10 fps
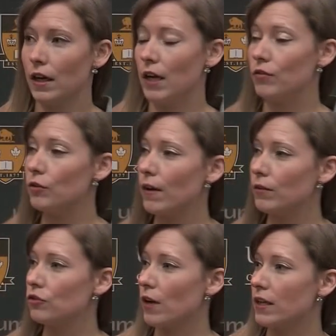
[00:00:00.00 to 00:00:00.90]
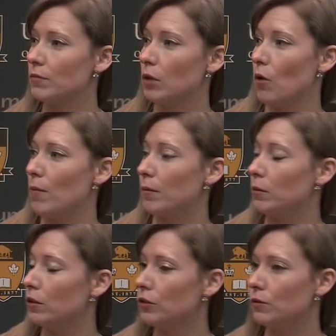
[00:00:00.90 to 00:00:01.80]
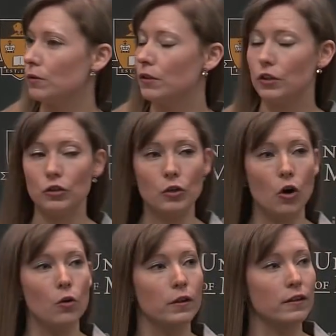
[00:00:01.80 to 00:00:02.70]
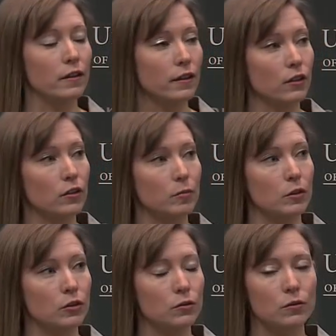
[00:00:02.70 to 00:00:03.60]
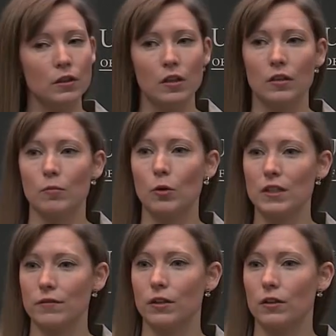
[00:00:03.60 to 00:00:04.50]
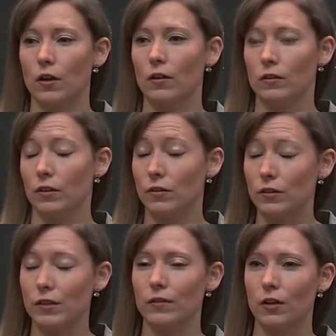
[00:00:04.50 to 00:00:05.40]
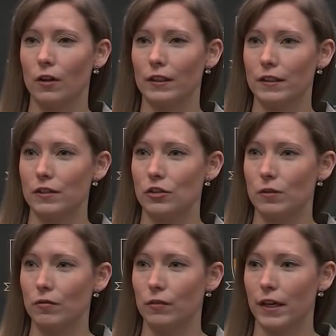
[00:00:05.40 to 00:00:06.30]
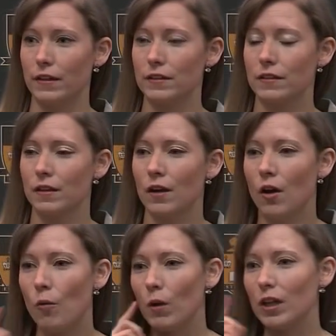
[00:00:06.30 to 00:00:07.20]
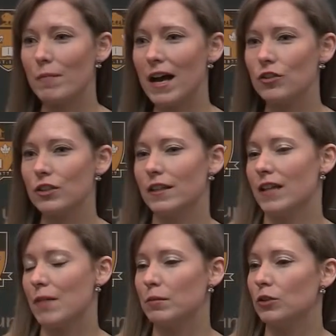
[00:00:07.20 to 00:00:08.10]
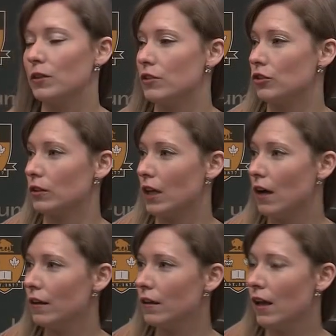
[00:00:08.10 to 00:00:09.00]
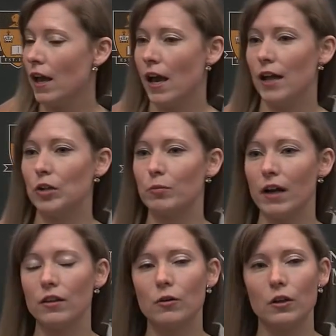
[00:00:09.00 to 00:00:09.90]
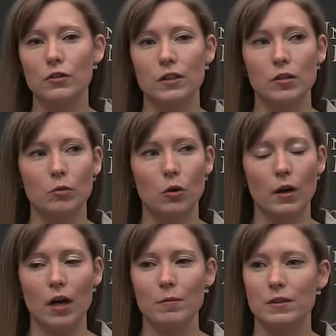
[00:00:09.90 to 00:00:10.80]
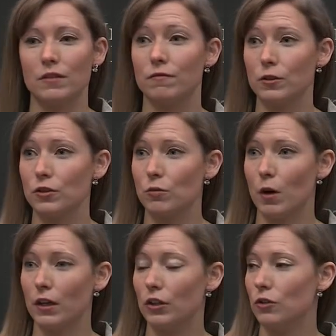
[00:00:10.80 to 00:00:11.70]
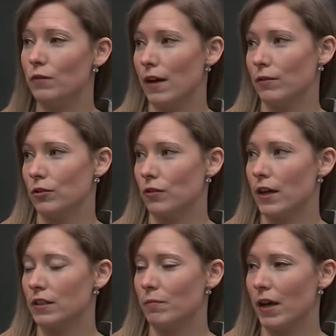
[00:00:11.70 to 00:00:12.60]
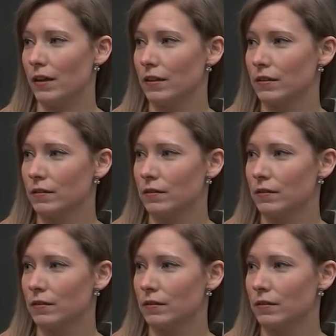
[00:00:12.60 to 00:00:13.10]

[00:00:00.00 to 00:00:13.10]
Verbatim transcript: If you've ever tried to blow up a balloon, you know that the thicker the balloon, the more difficult, difficult it is to inflate. Well, imagine that that balloon is your lung, and the breath you are using to blow it up is the first one you've ever tried to make.